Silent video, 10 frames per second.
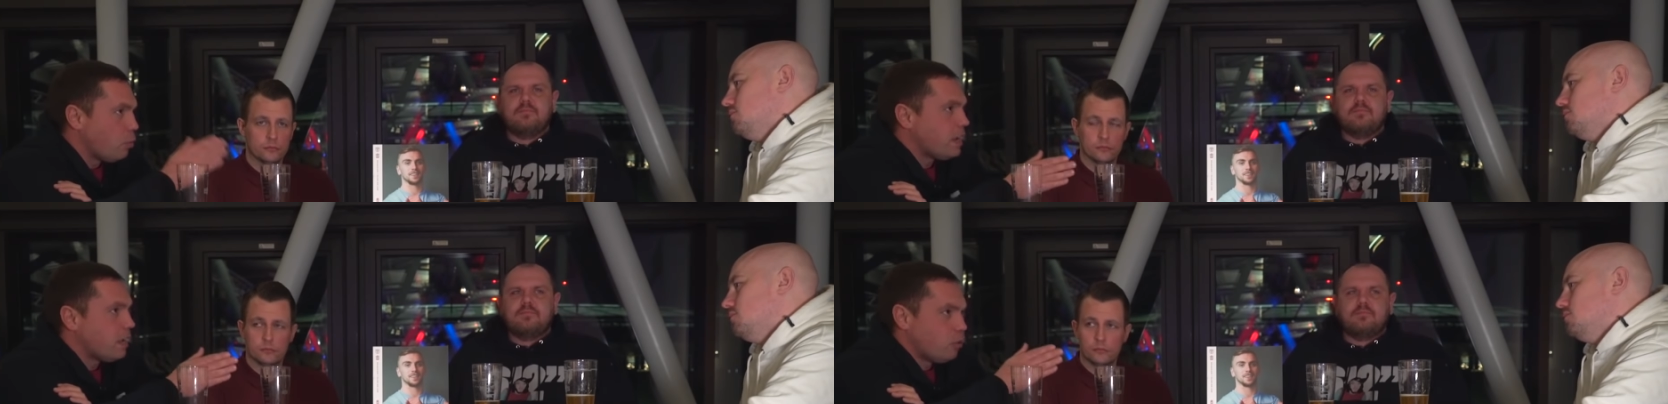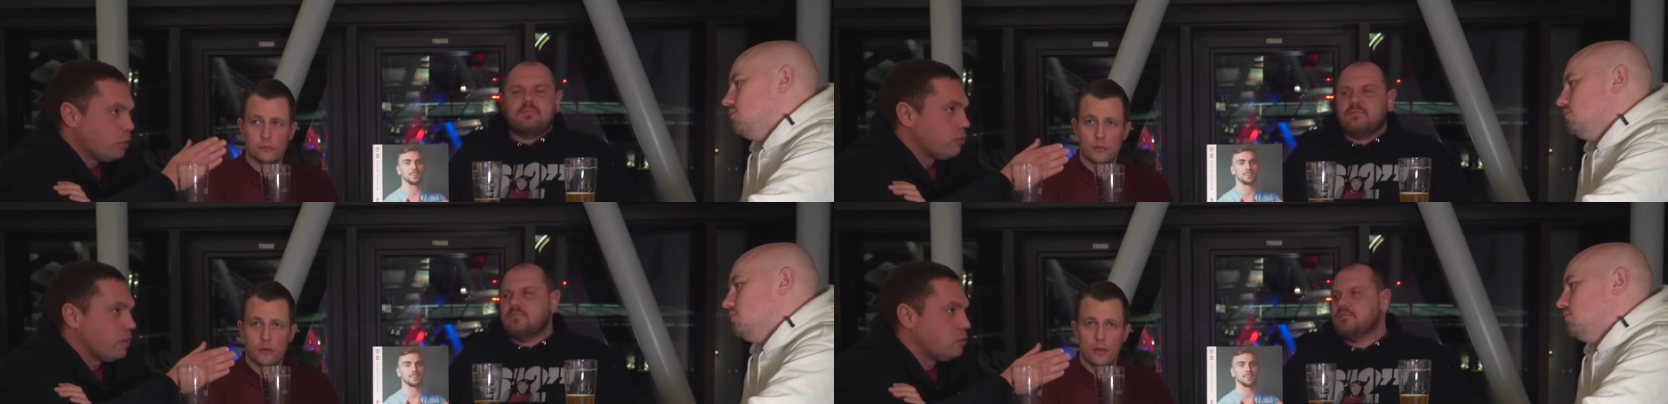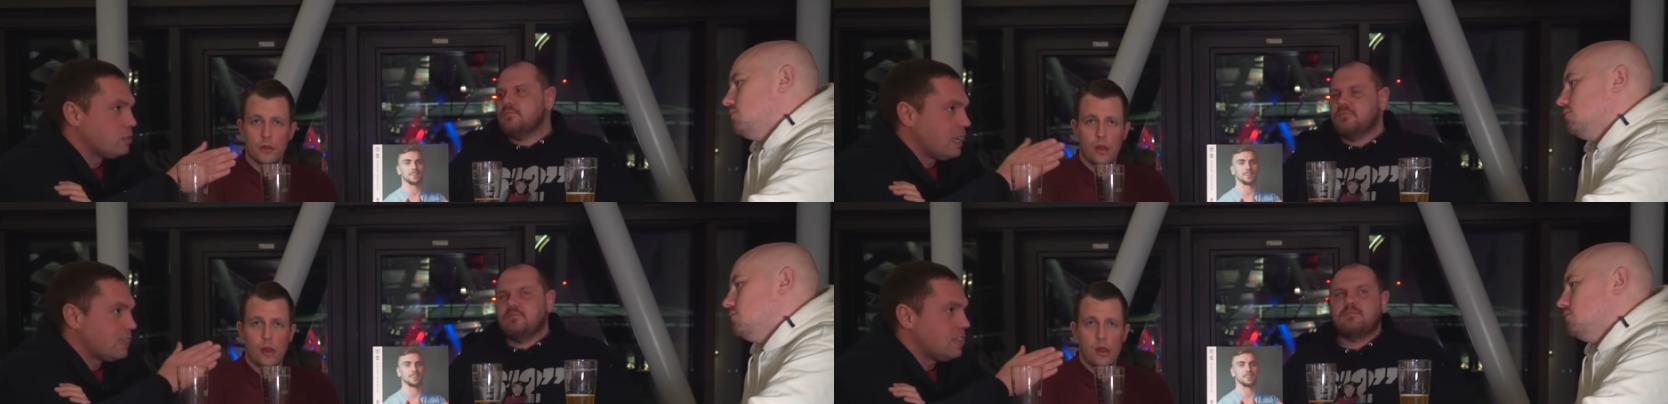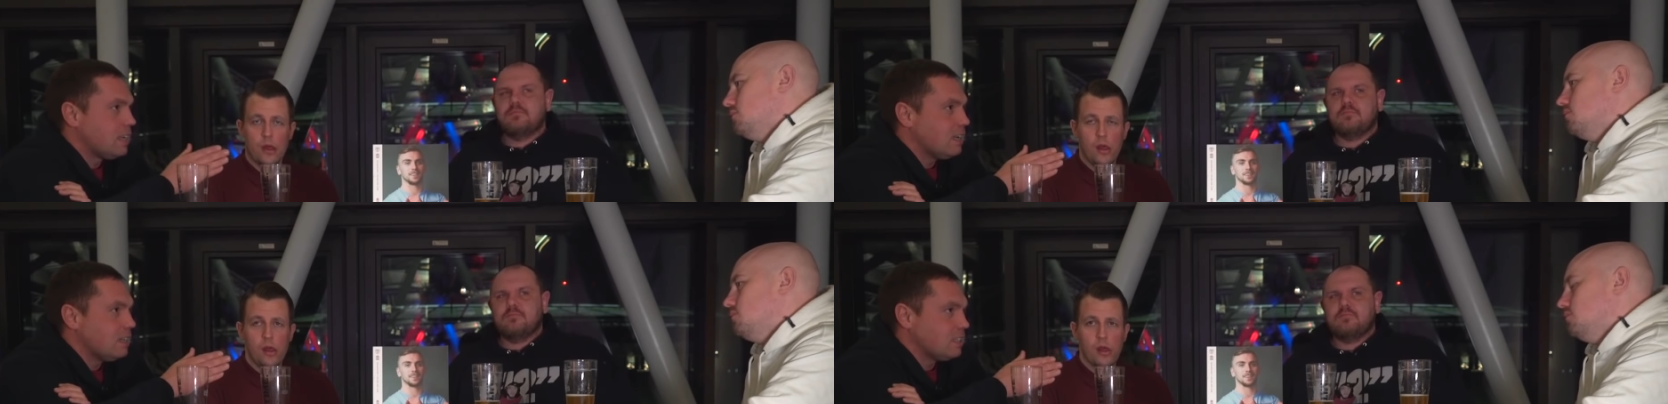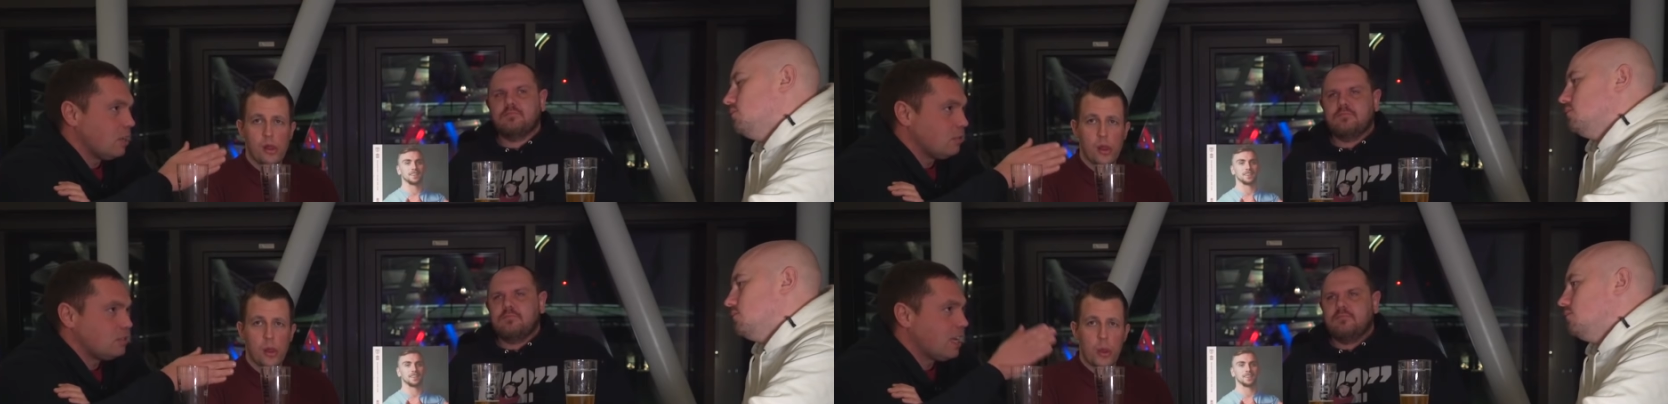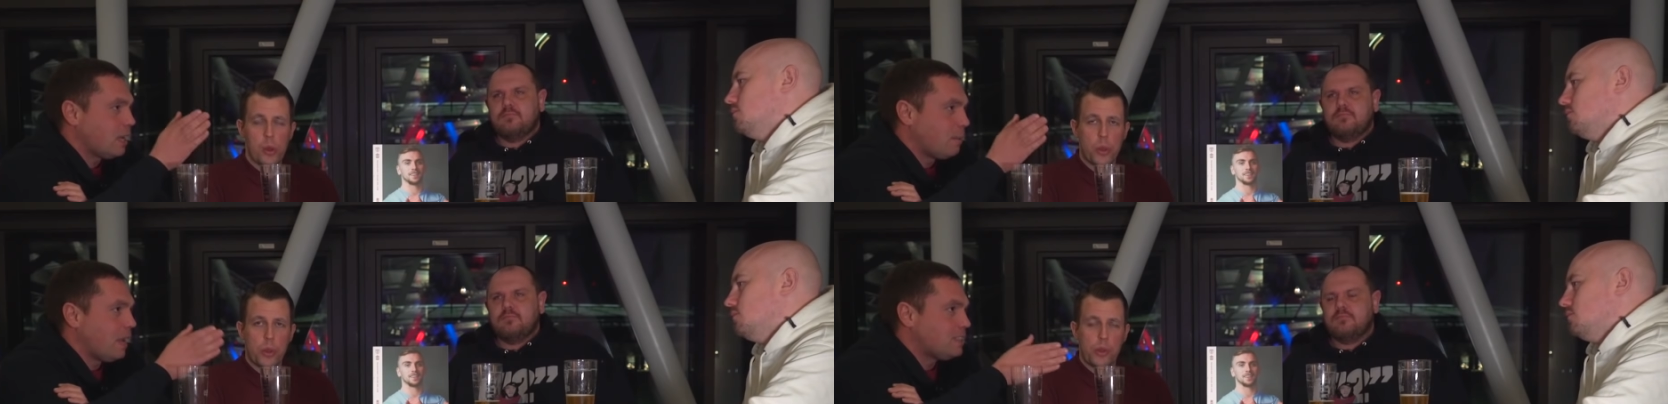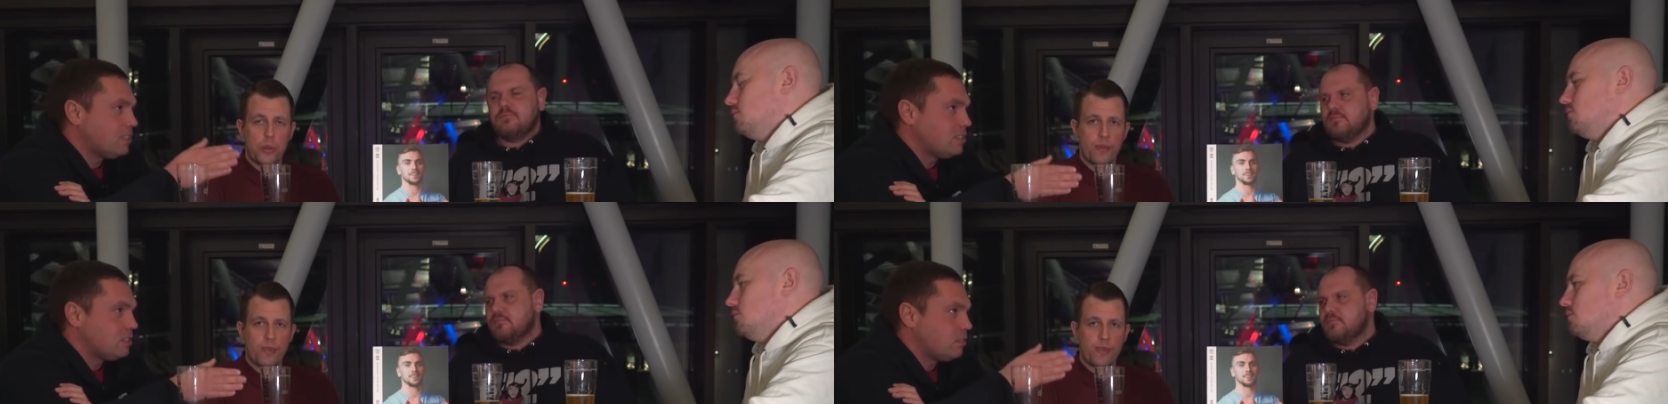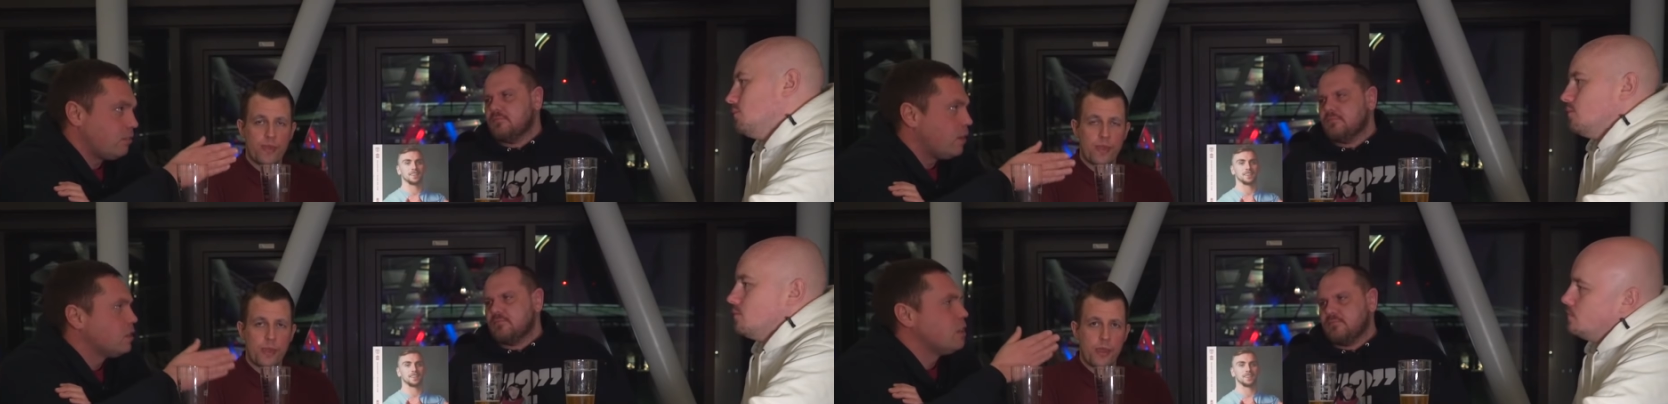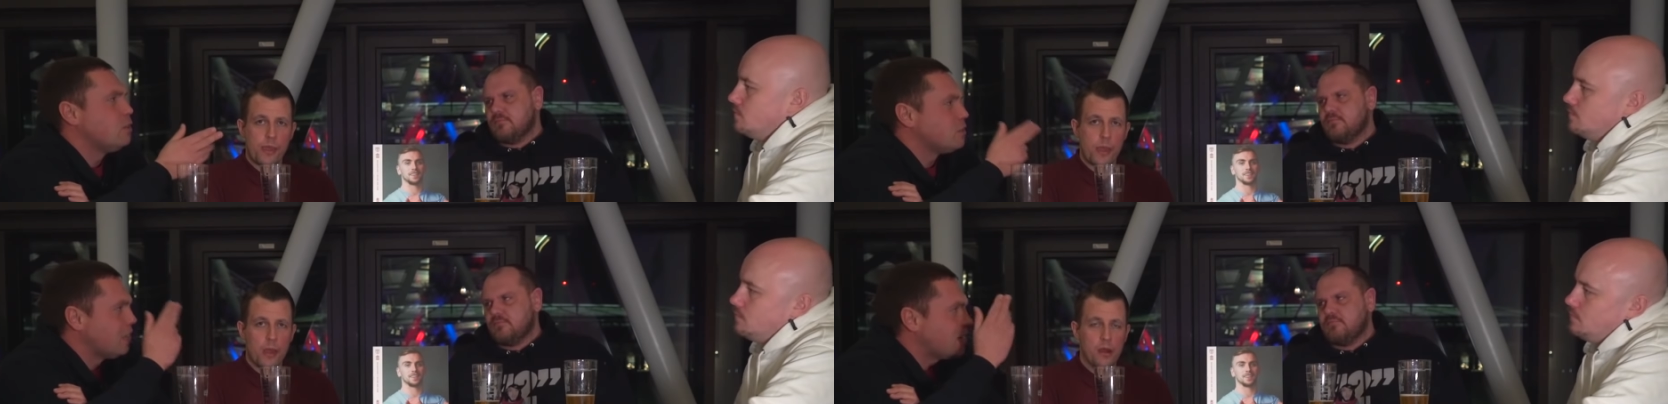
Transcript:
Speaker 1: are a winner or you're a loser. That's it. There's no mm. second place is first loser.